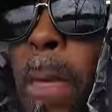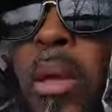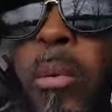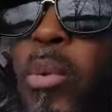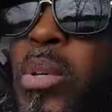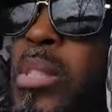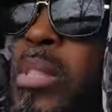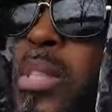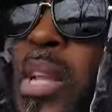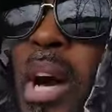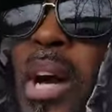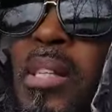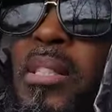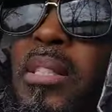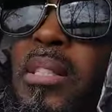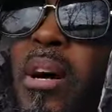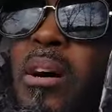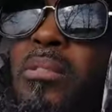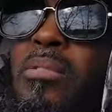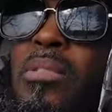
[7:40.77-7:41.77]
he was not
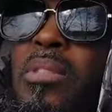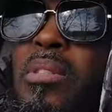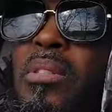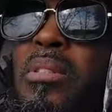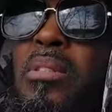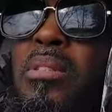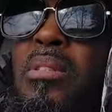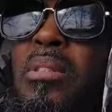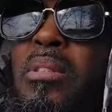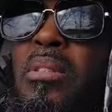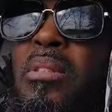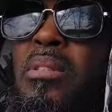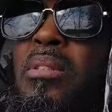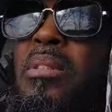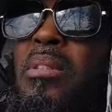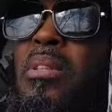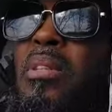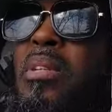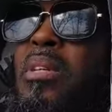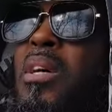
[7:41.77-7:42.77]
soft.
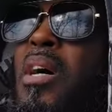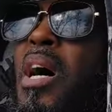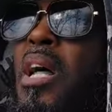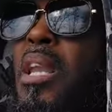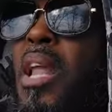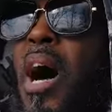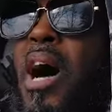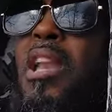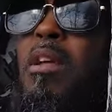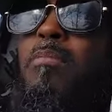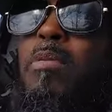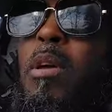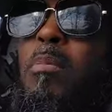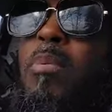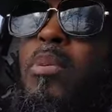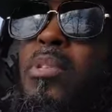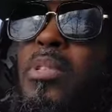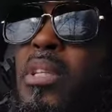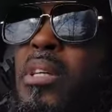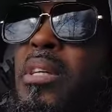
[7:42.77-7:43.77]
A lot of
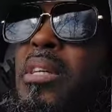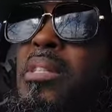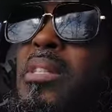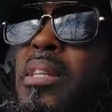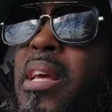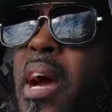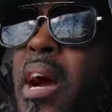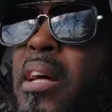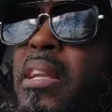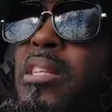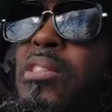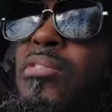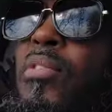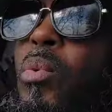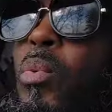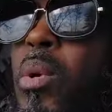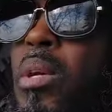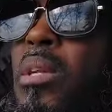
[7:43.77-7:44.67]
people took his kindness for